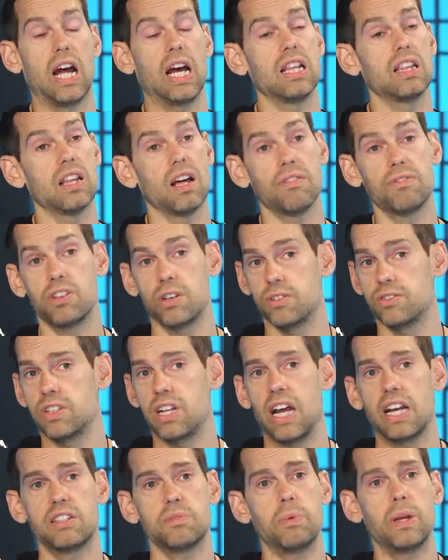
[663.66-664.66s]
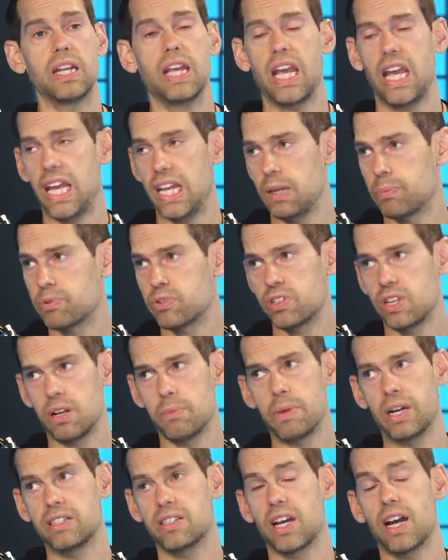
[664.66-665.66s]
I love those. And I spend 80% of
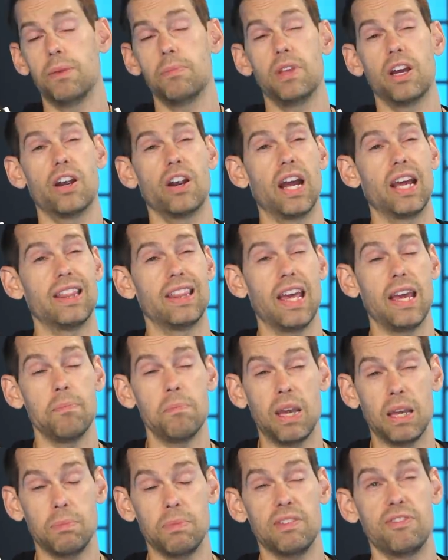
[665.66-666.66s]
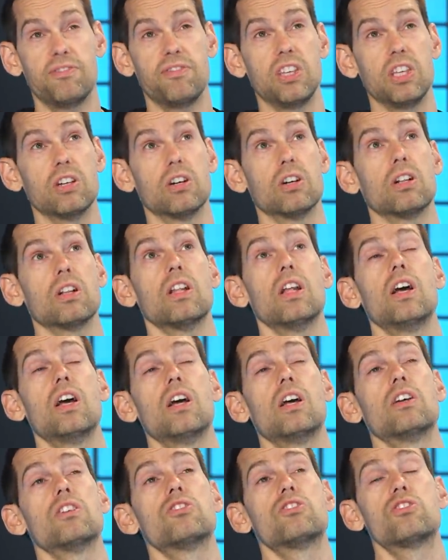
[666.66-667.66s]
my time there, and they make me feel
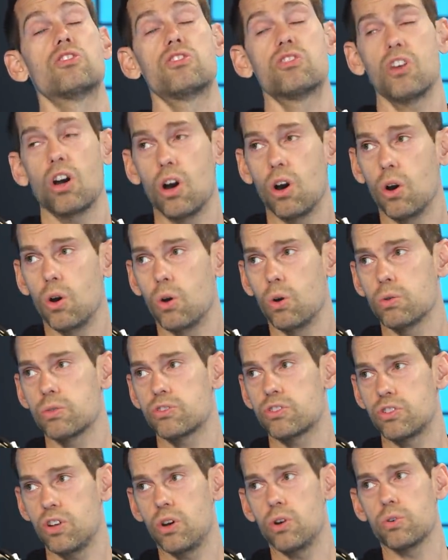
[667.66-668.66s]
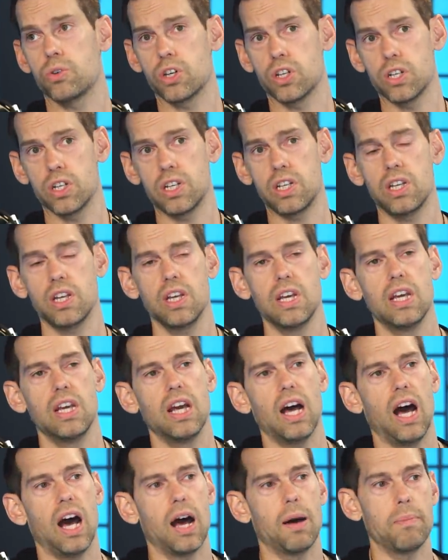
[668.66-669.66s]
so, so good.
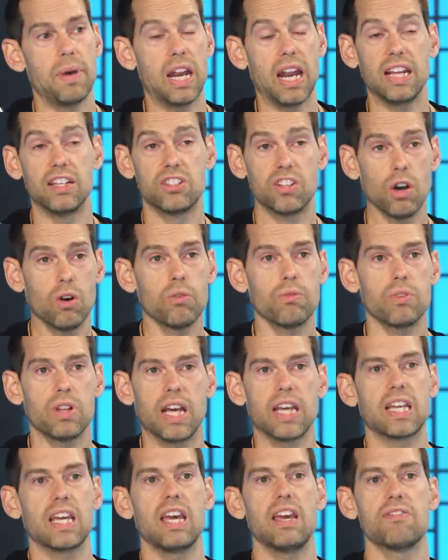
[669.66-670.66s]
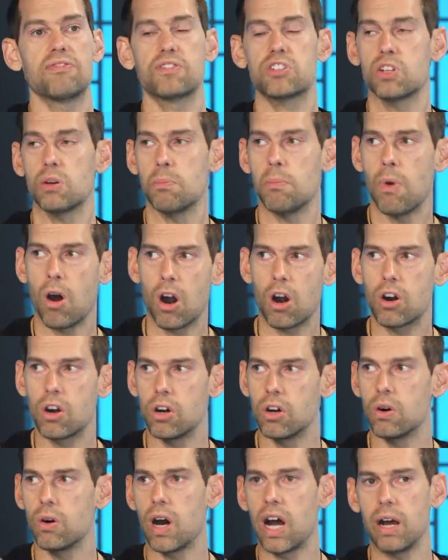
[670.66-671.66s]
And I don't, like, if
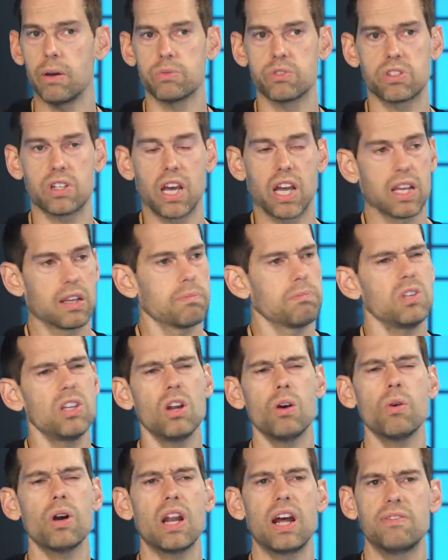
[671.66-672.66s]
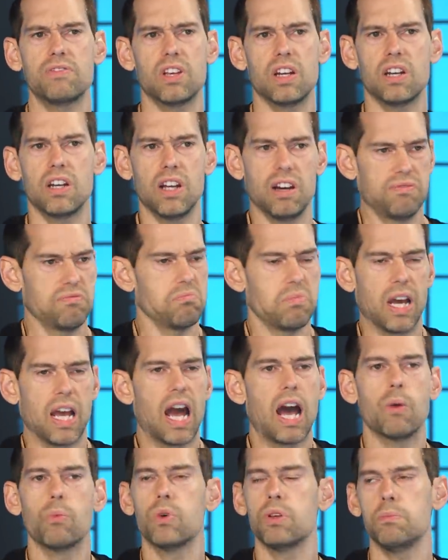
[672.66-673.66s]
tomorrow I was like, you know what, I've done enough, like,
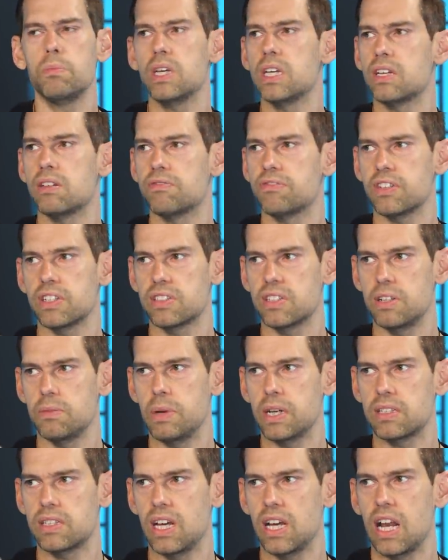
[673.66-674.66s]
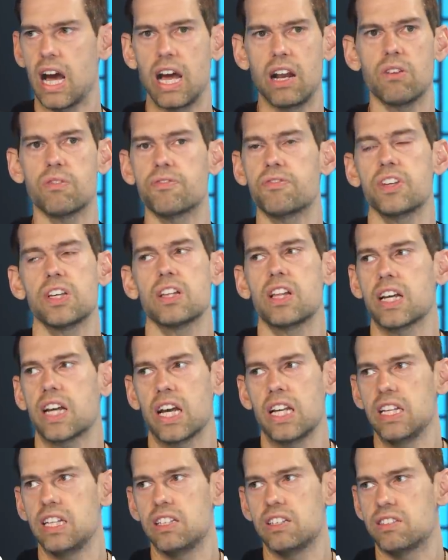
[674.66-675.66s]
I wouldn't be conflicted about that. I don't feel like
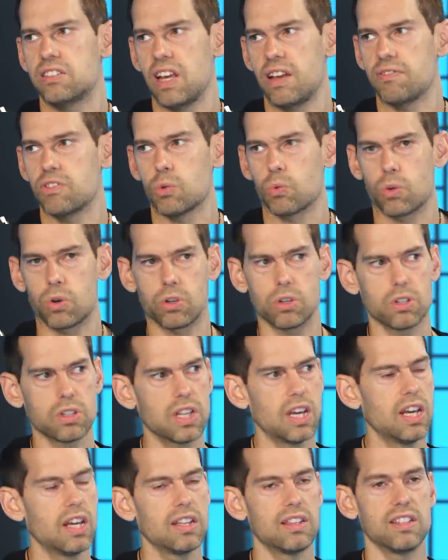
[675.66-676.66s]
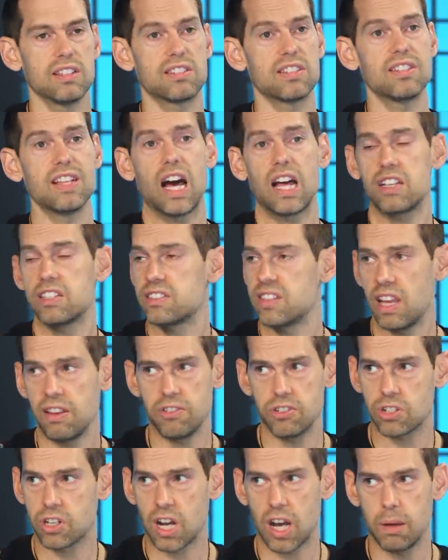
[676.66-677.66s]
I need to save the world. This is not a
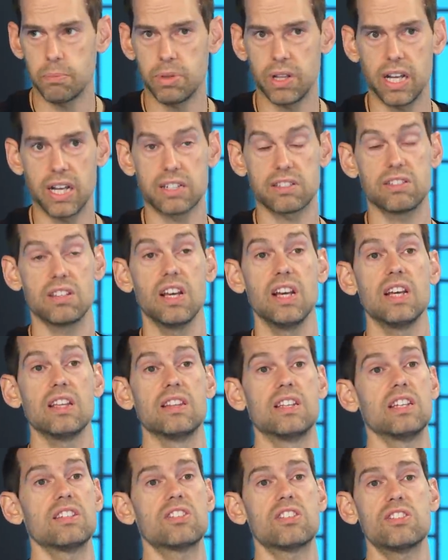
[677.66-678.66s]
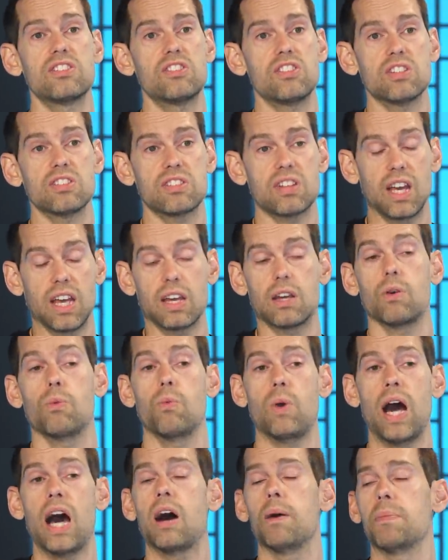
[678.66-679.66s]
savior complex. This is just like,
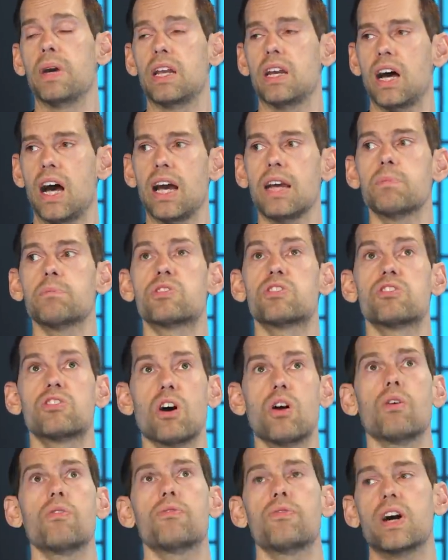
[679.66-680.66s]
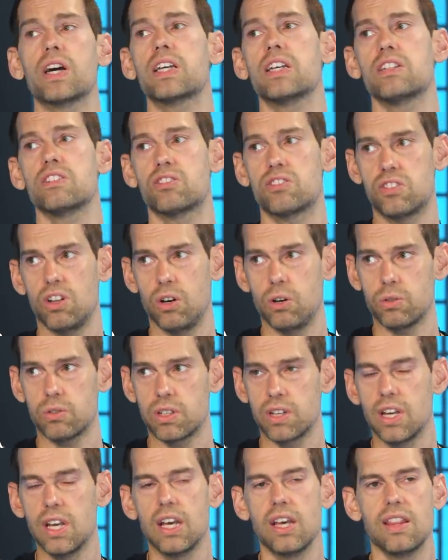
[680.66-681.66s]
wow, man, I am so fucking
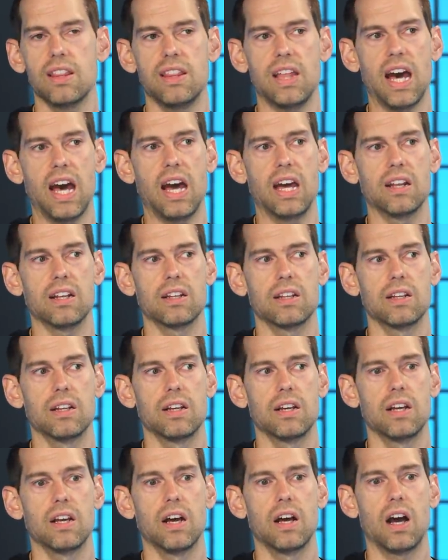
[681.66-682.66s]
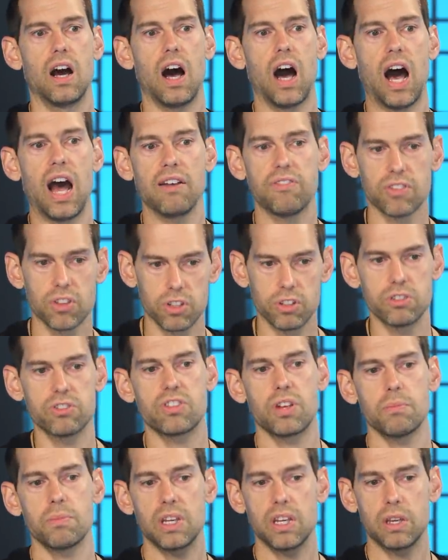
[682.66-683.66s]
stoked that I've learned
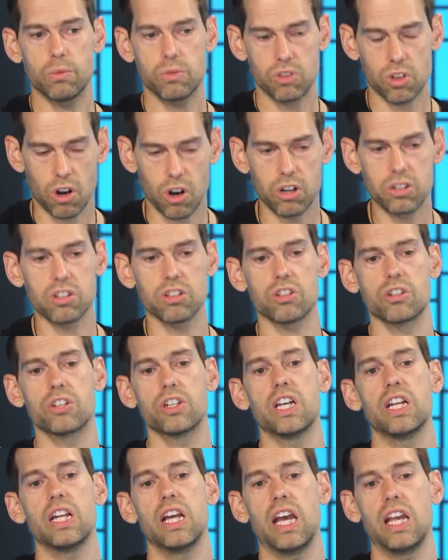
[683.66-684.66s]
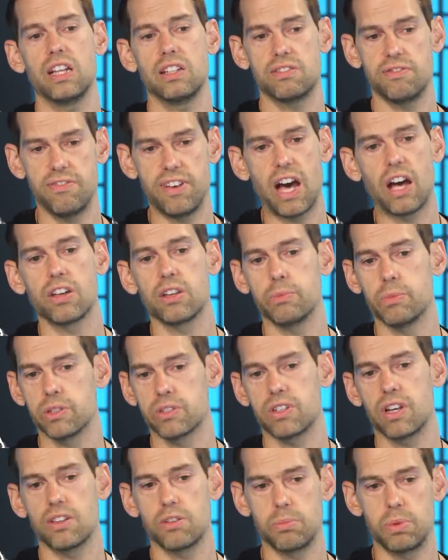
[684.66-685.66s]
something. It was hard to learn it, and it's valuable
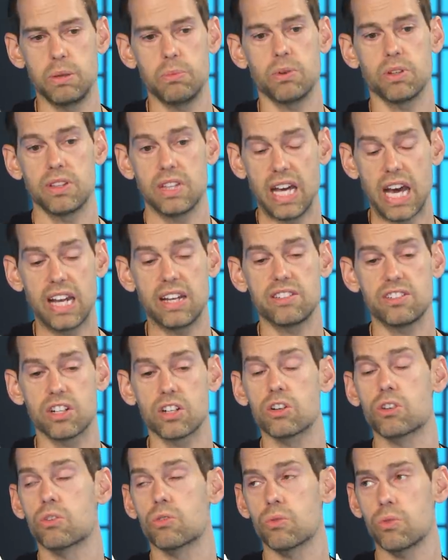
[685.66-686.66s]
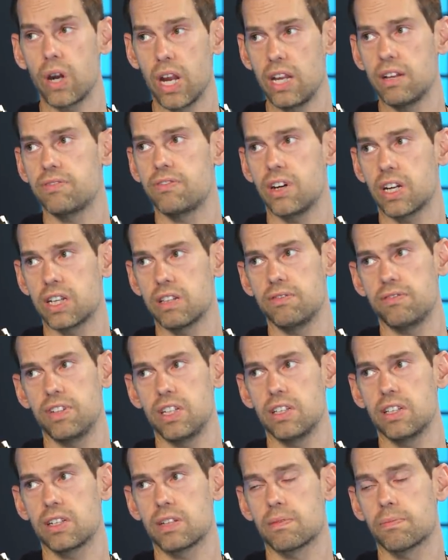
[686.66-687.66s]
to other people. That is a great fucking
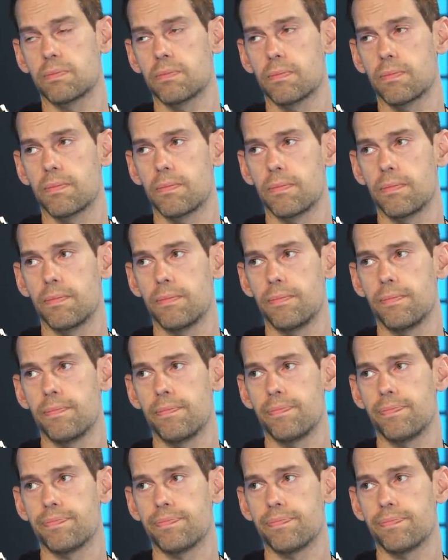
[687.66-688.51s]
feeling. Nice.